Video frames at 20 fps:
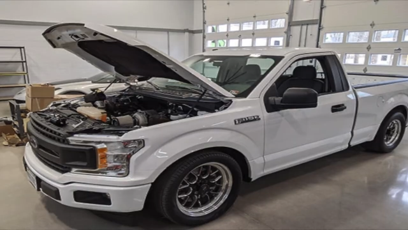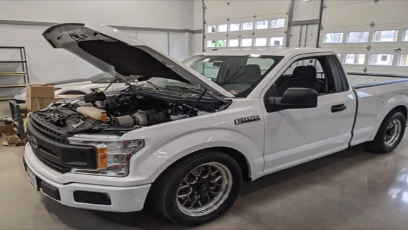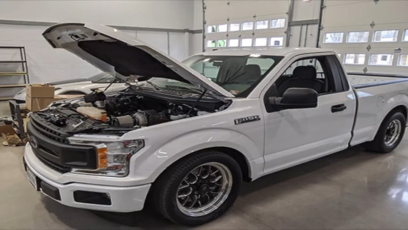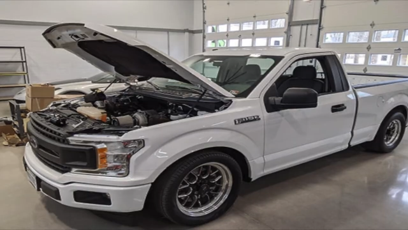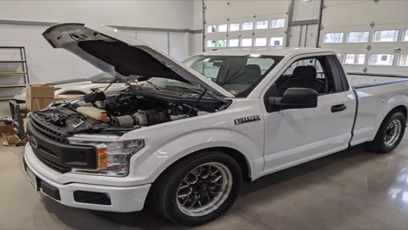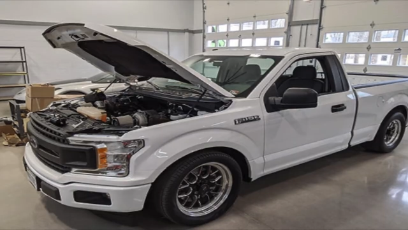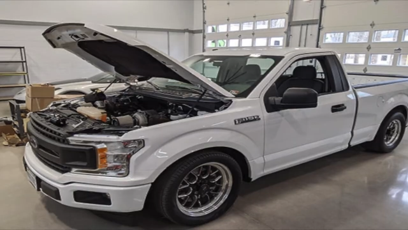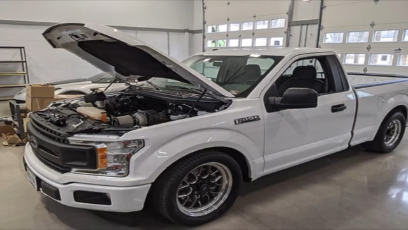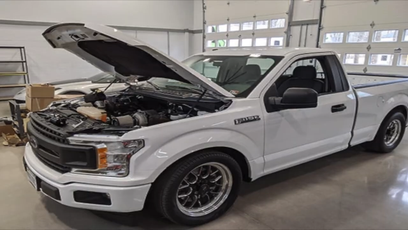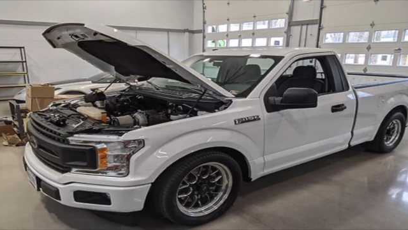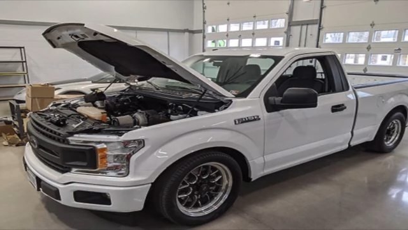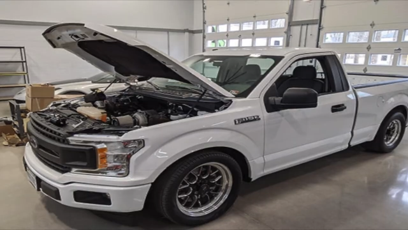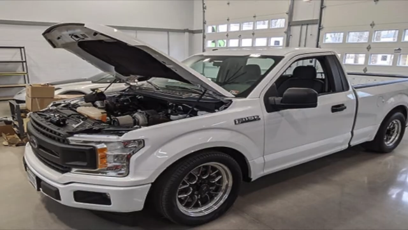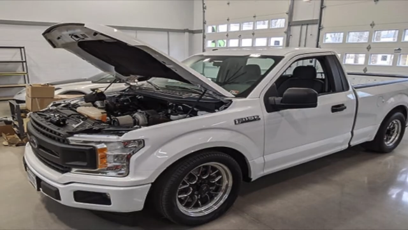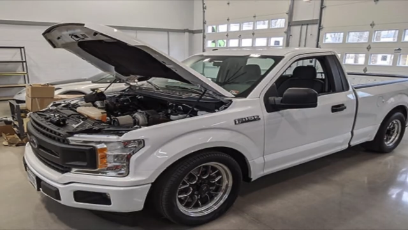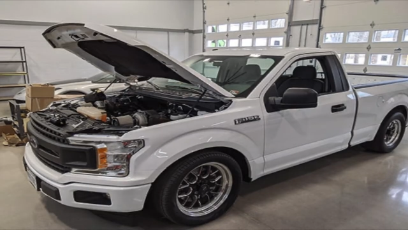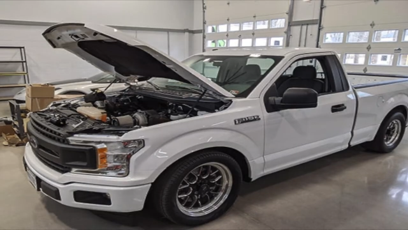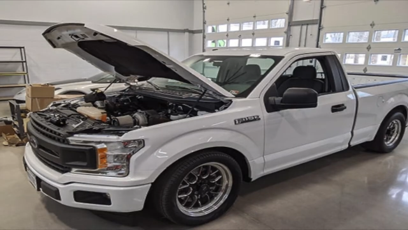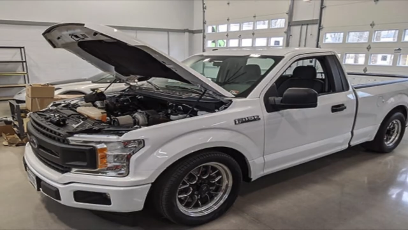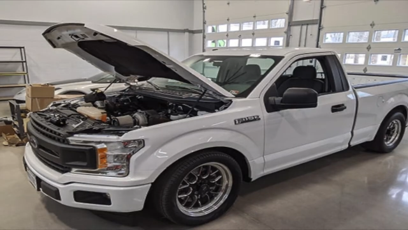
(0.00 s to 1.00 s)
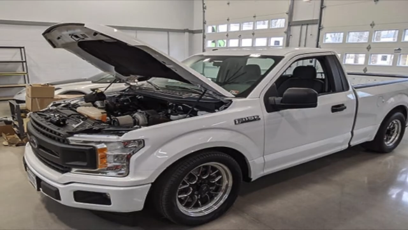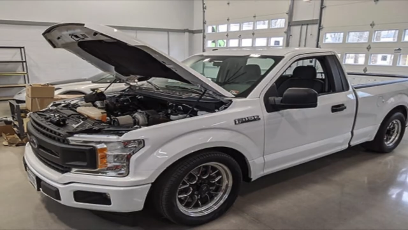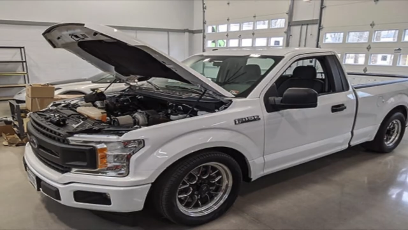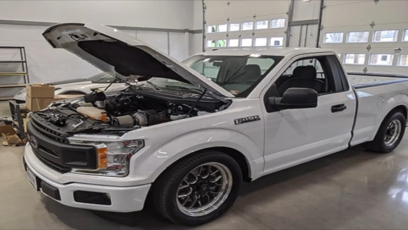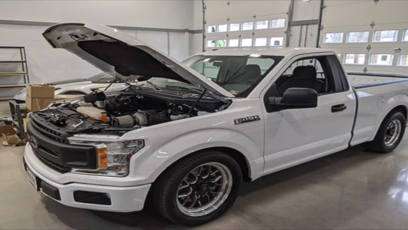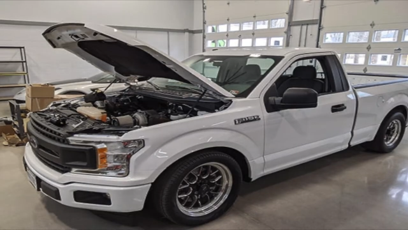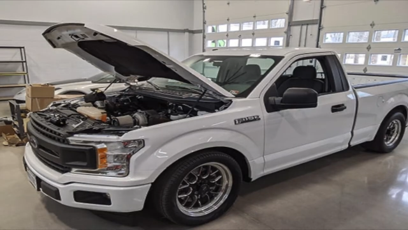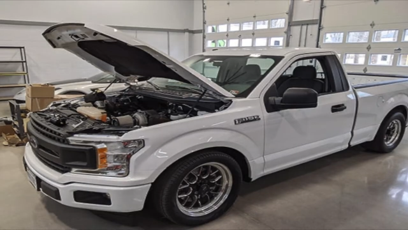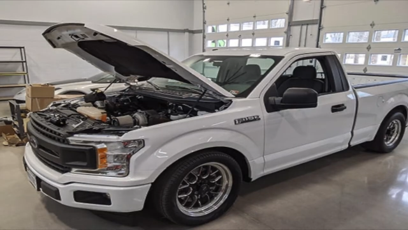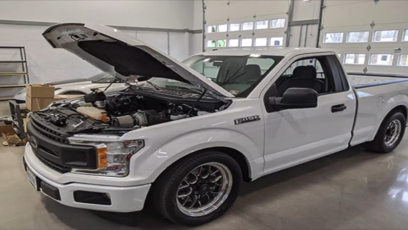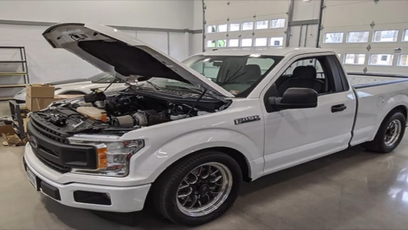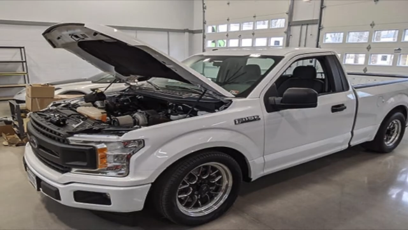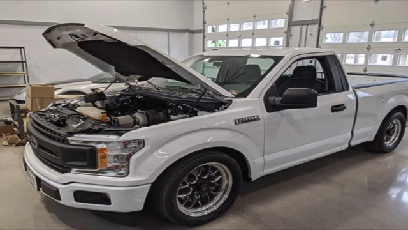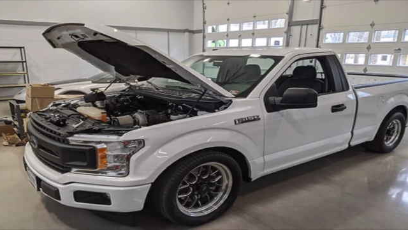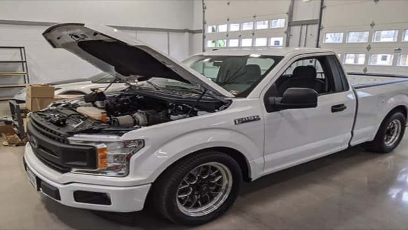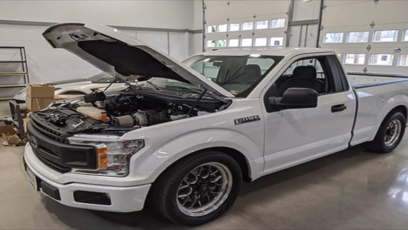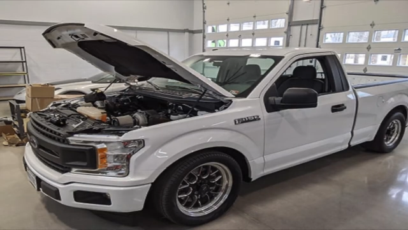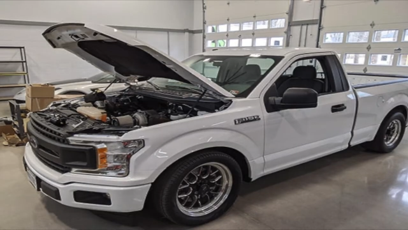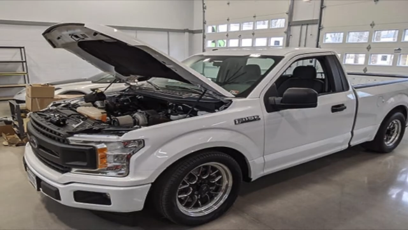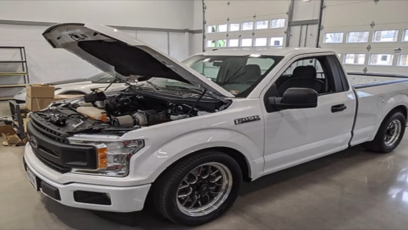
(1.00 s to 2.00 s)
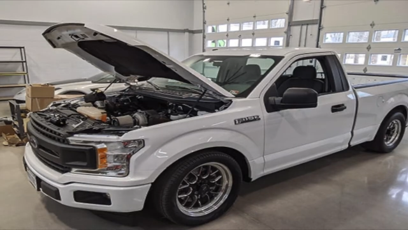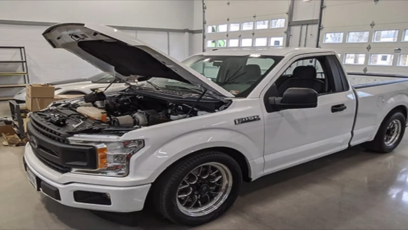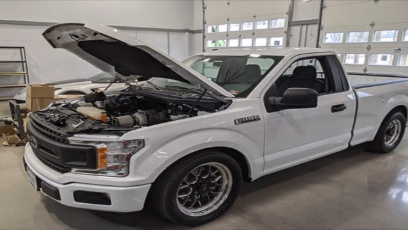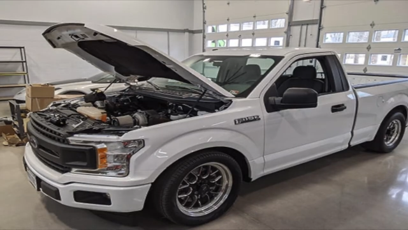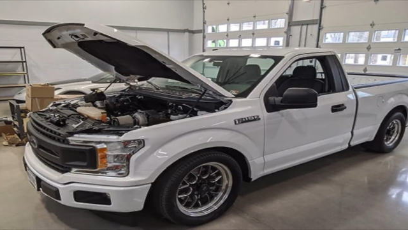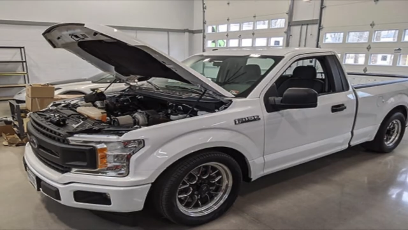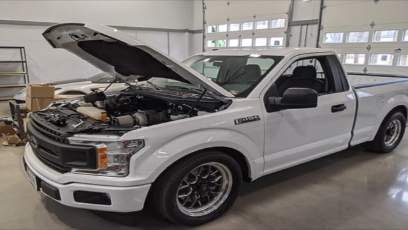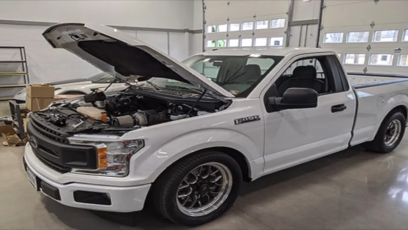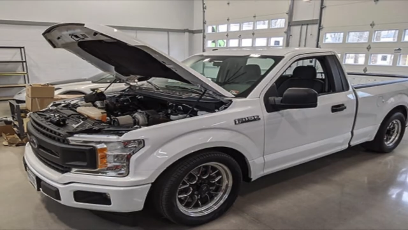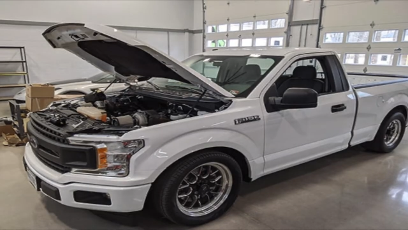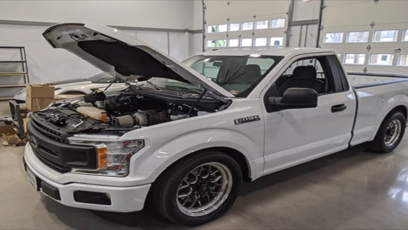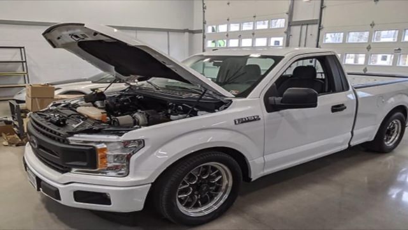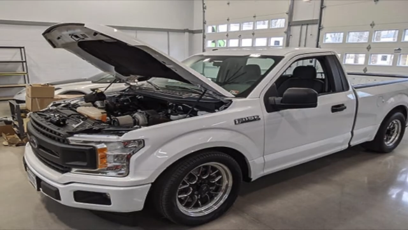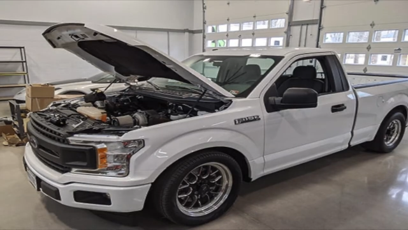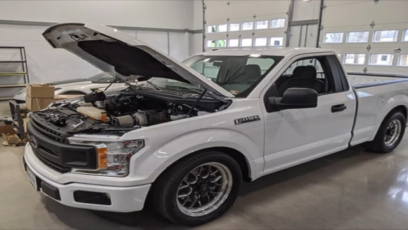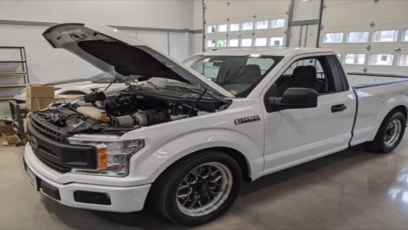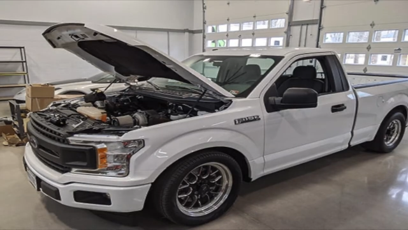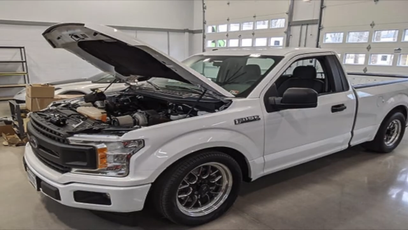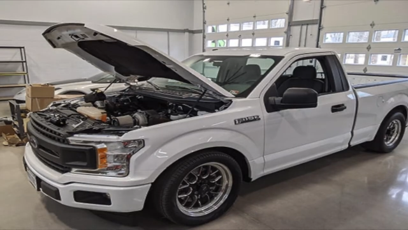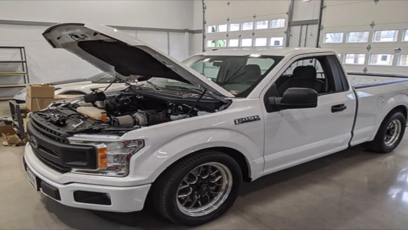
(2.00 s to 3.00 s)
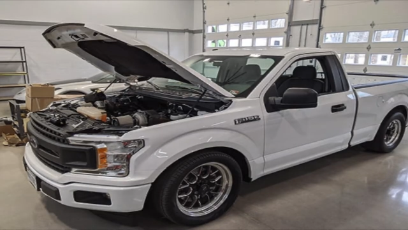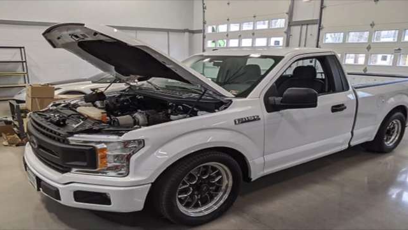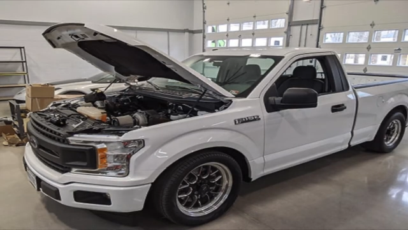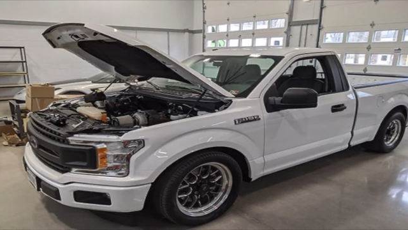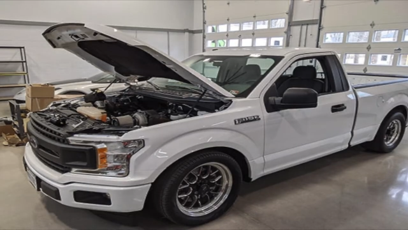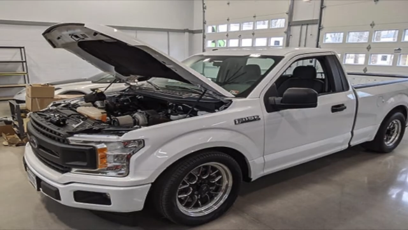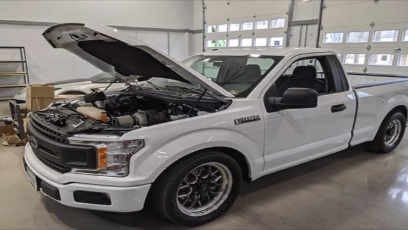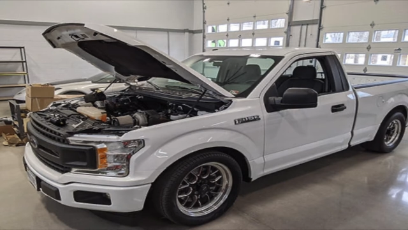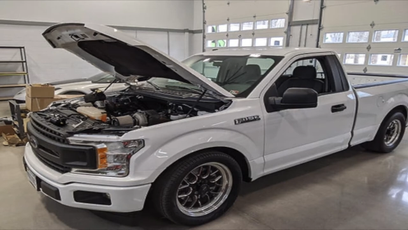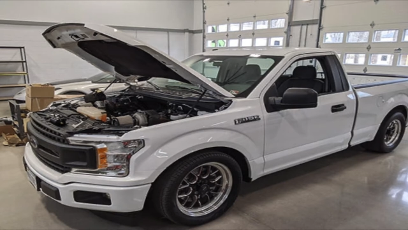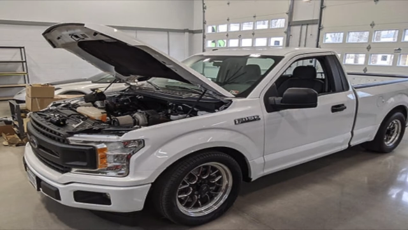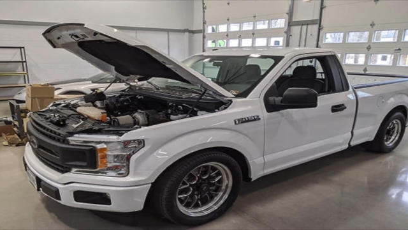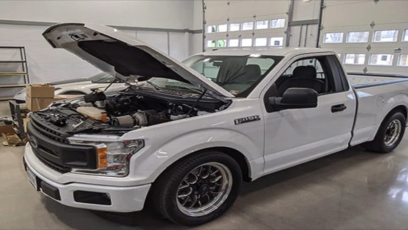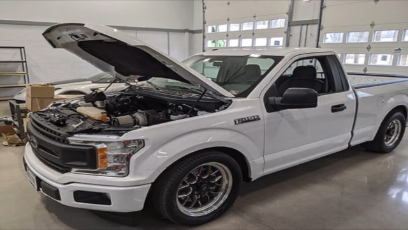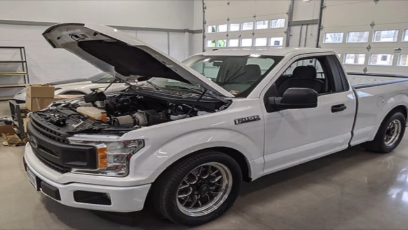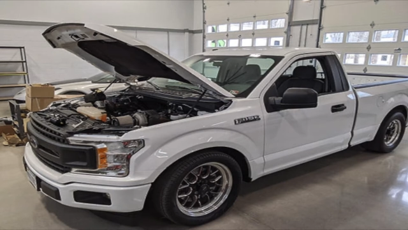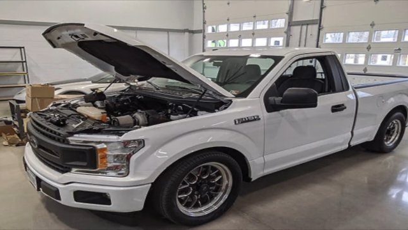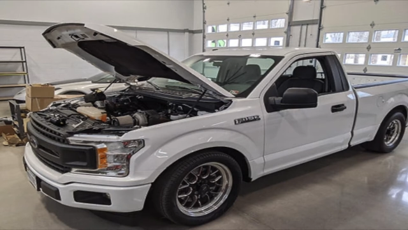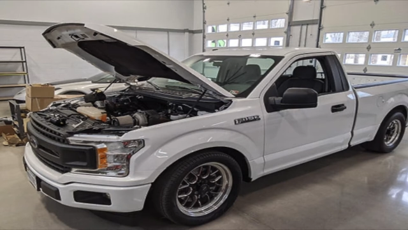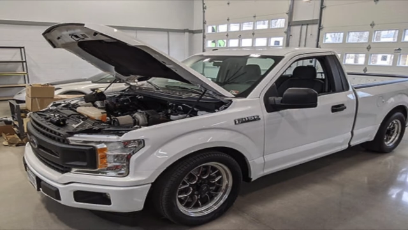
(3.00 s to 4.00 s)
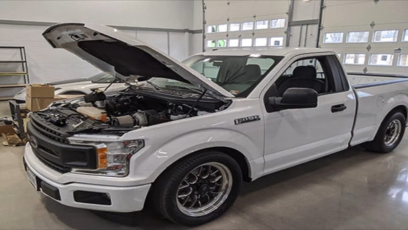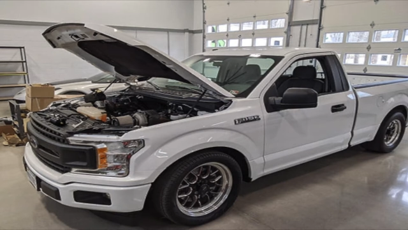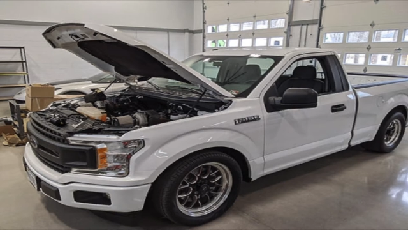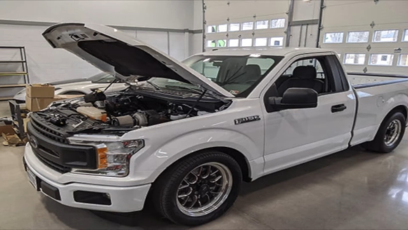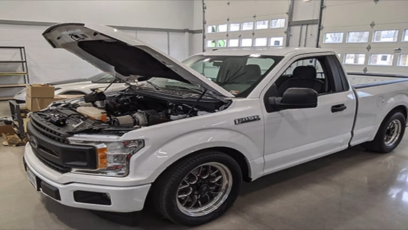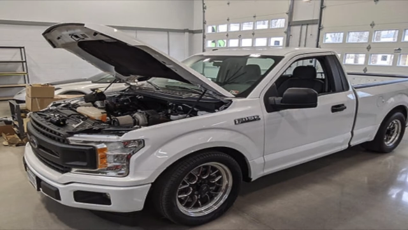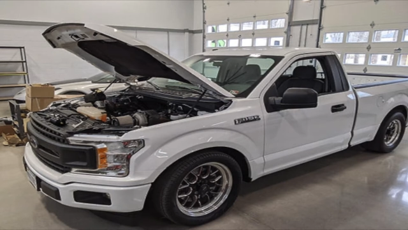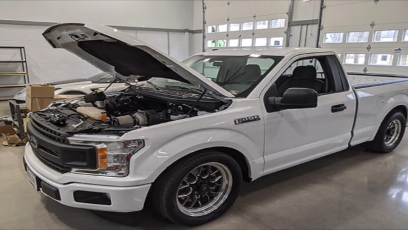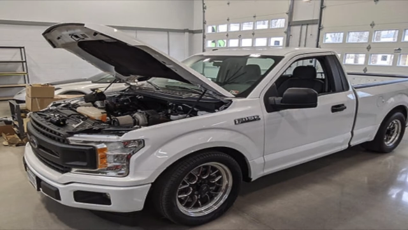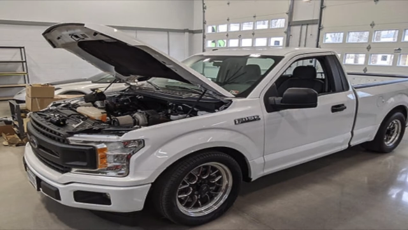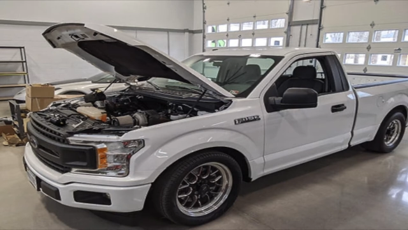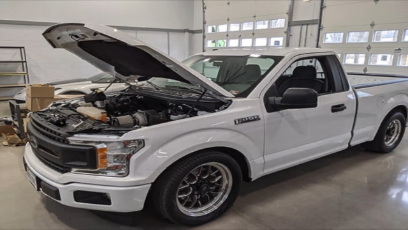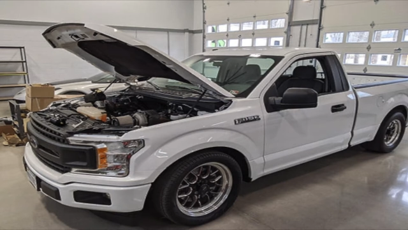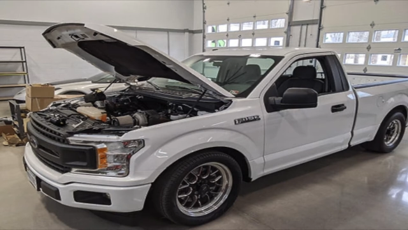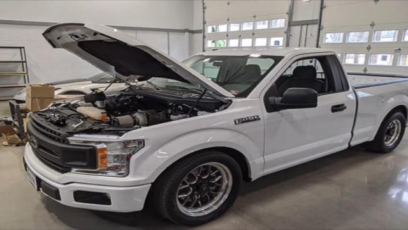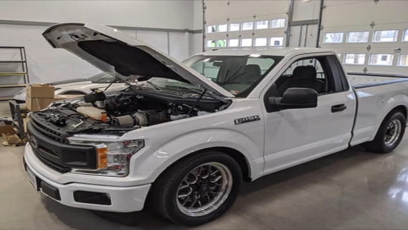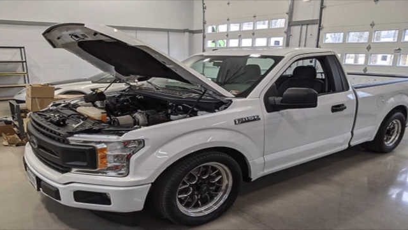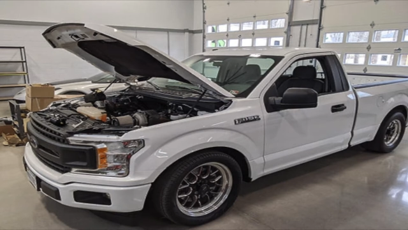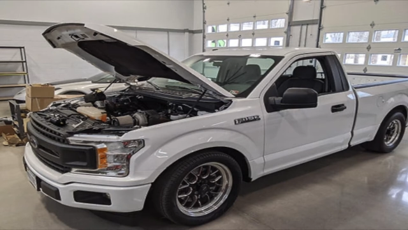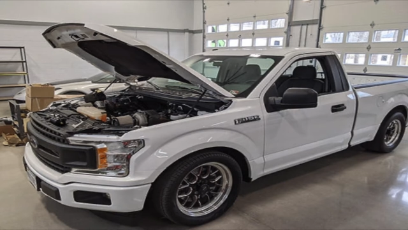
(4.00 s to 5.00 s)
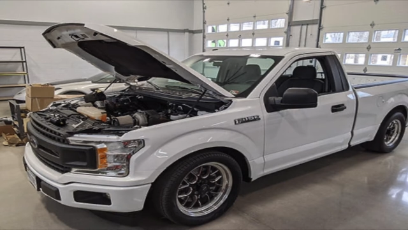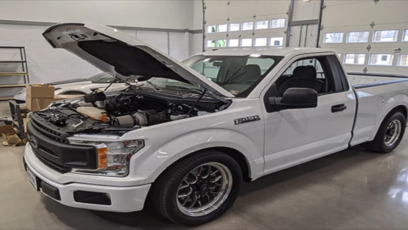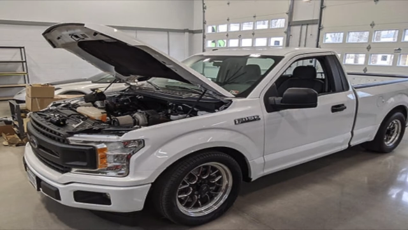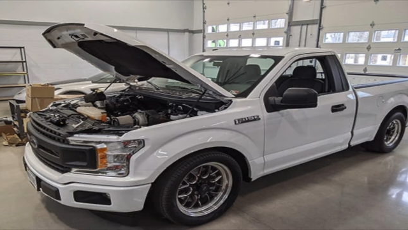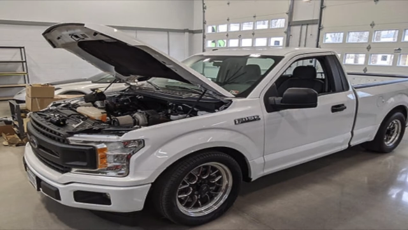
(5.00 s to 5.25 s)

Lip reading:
(no speaker visible)